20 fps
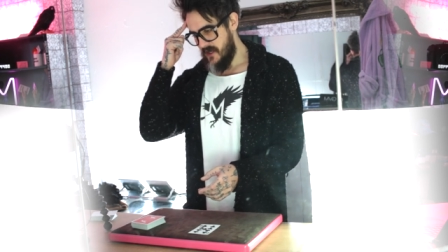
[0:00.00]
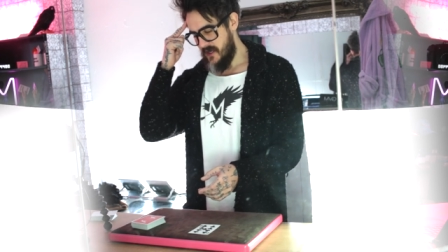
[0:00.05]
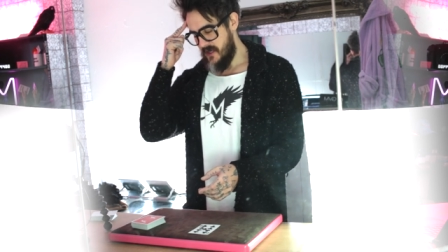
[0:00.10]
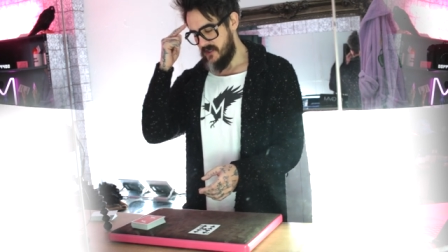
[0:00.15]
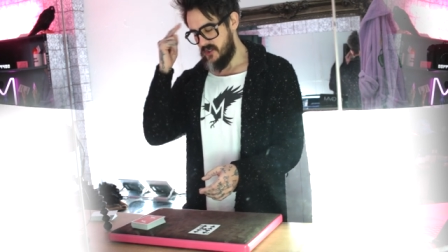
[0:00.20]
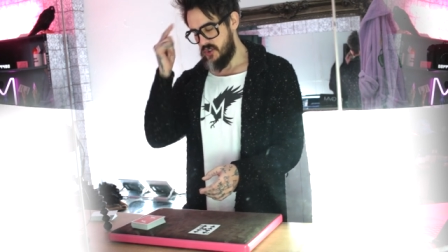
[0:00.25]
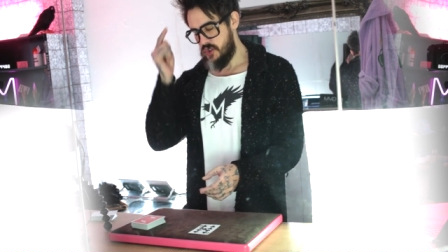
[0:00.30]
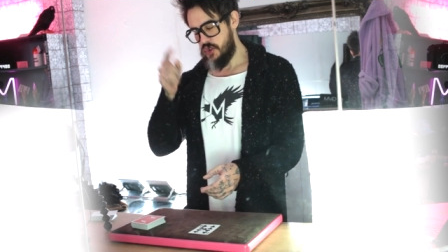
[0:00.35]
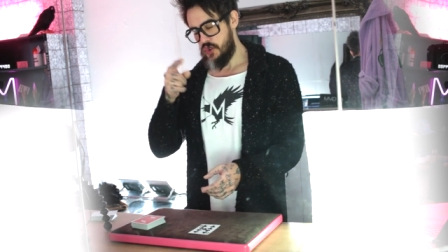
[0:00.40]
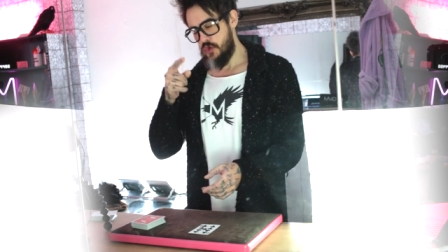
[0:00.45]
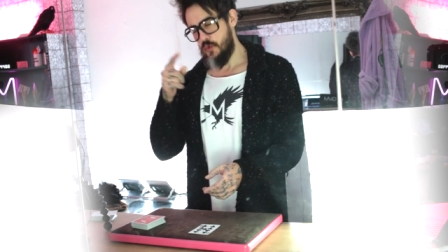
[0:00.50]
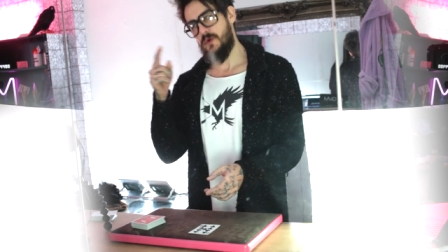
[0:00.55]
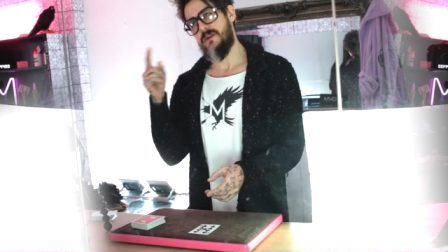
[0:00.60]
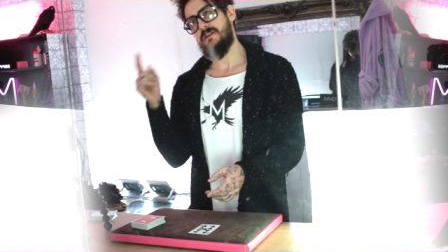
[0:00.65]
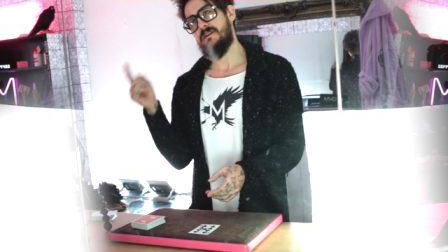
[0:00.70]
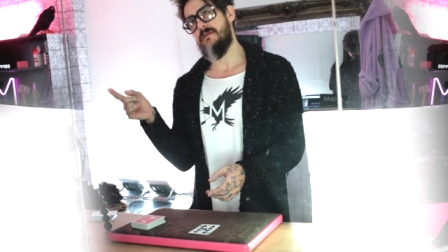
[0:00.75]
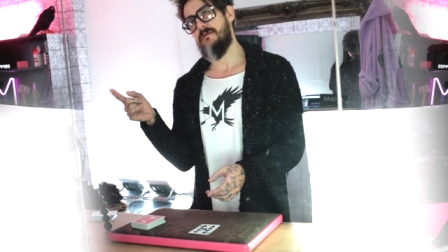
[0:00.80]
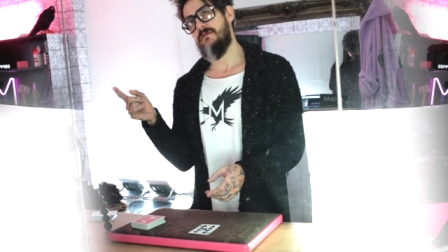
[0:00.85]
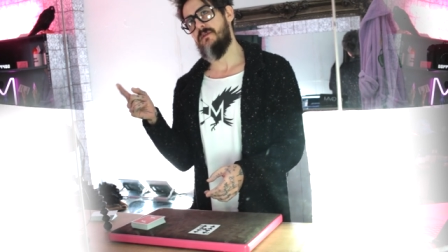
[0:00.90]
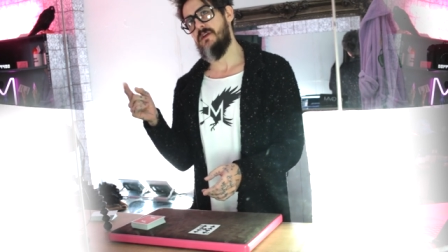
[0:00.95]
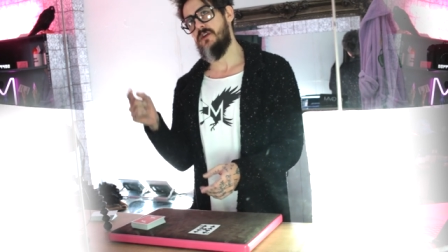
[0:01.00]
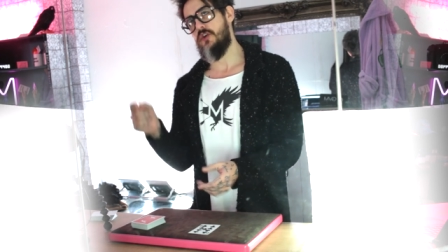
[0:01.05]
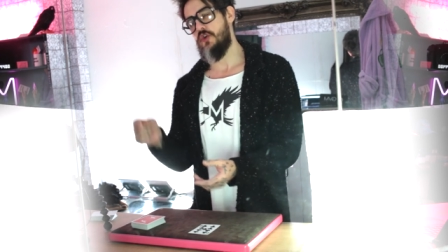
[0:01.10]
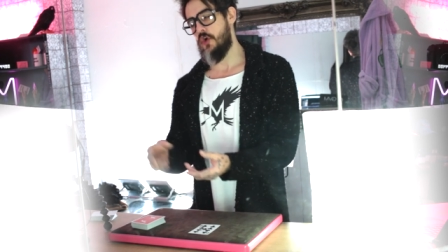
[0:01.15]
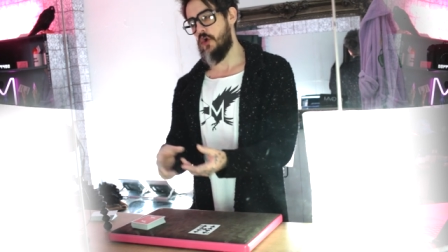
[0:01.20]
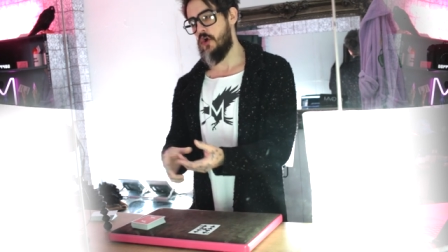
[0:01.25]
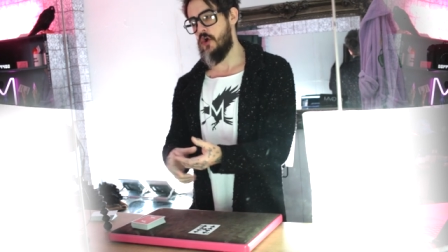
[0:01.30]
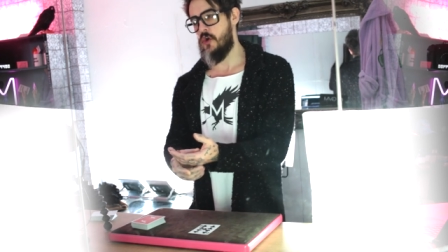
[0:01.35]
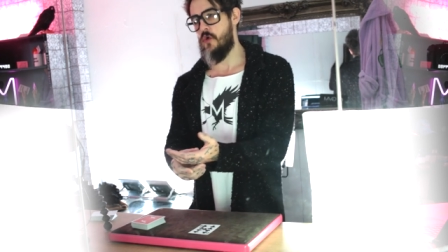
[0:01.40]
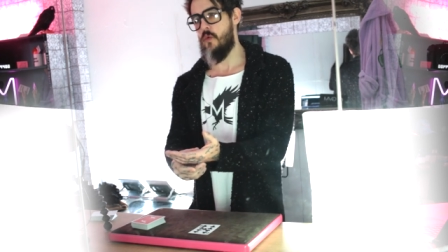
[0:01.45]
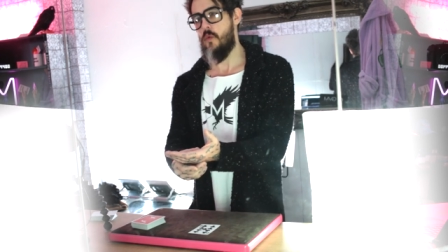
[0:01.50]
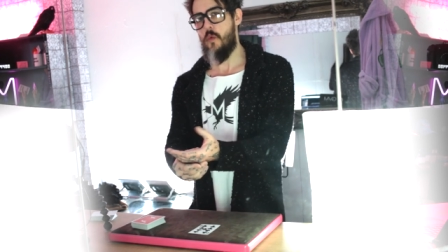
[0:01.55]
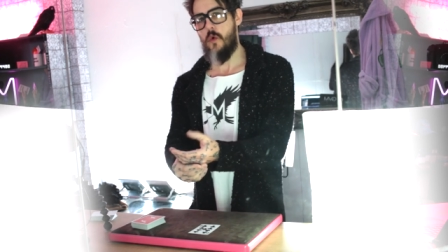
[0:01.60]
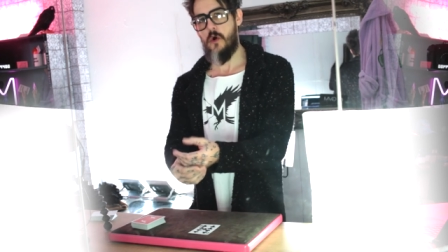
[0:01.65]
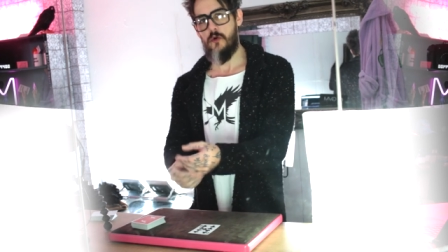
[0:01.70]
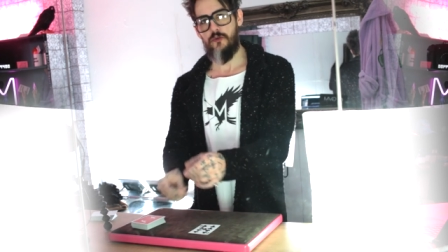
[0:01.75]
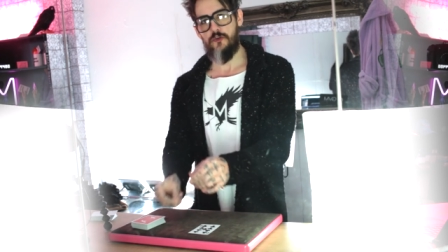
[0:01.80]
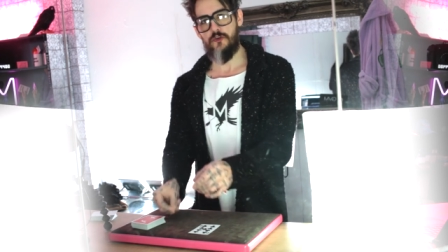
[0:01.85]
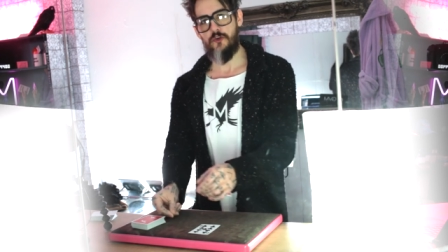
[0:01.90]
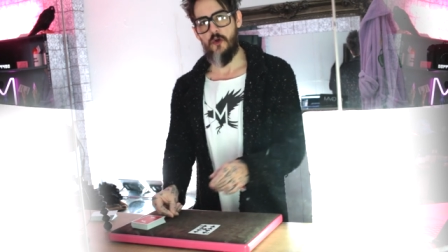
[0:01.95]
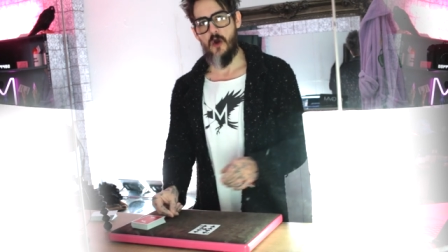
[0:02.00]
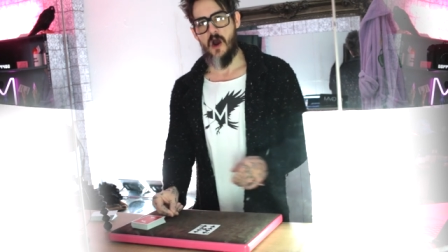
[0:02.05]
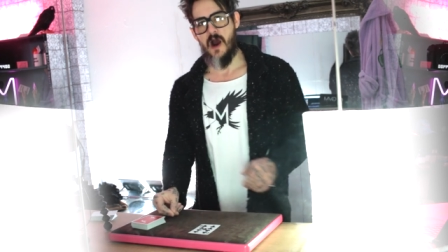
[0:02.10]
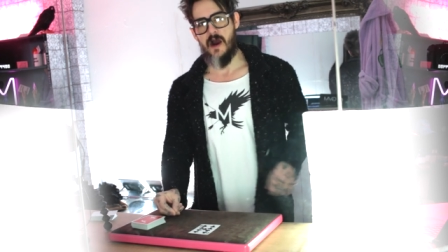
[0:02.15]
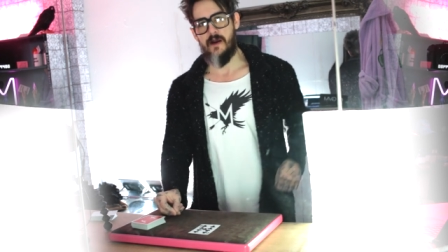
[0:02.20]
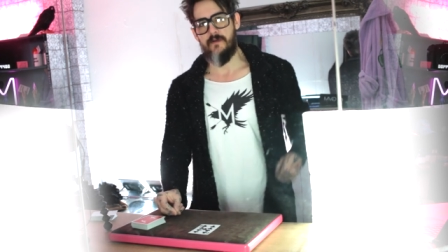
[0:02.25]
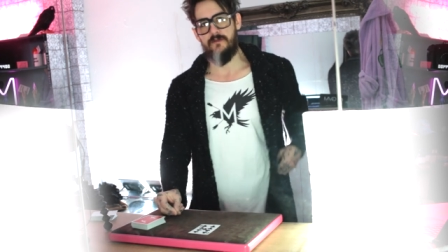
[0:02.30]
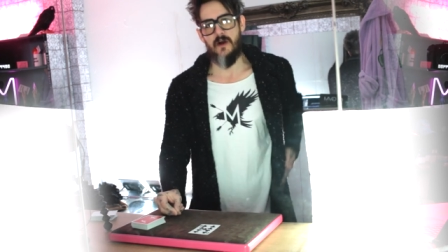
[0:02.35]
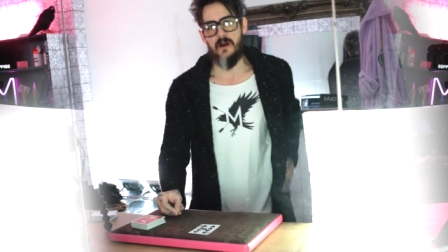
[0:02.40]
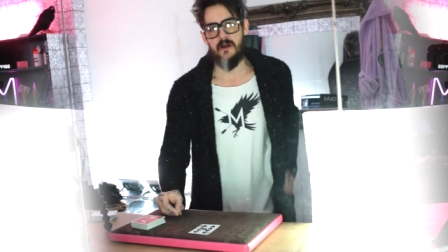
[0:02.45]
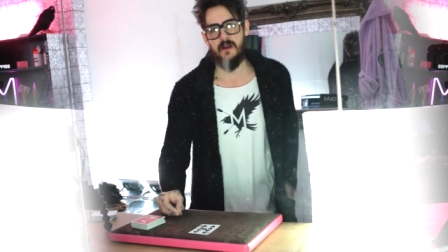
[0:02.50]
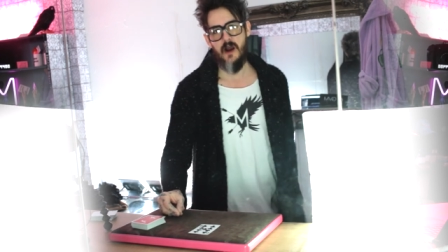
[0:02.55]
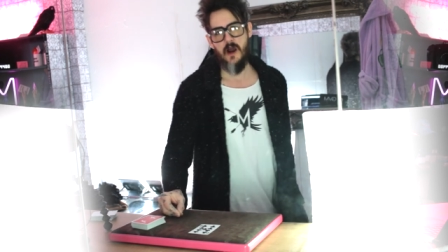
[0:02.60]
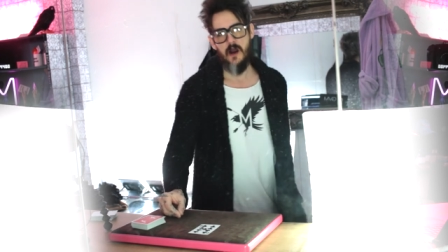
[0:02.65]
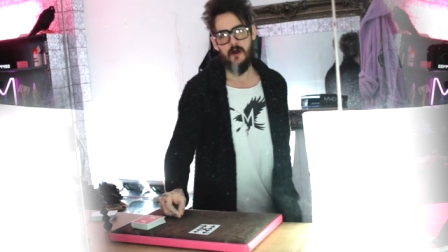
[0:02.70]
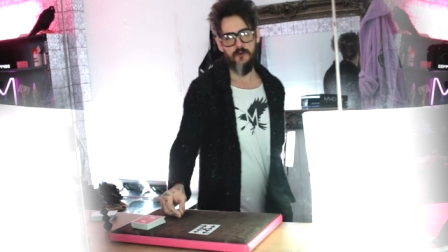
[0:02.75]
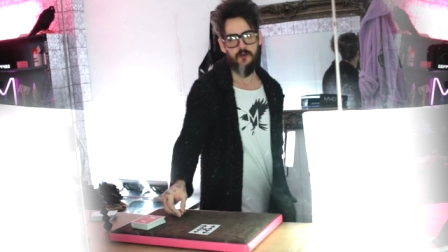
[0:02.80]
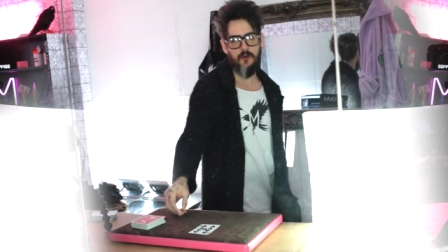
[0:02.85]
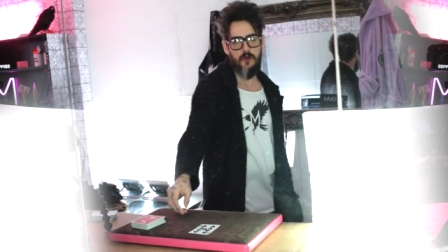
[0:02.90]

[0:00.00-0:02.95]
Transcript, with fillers: intuitively, you're gonna want to hide that card,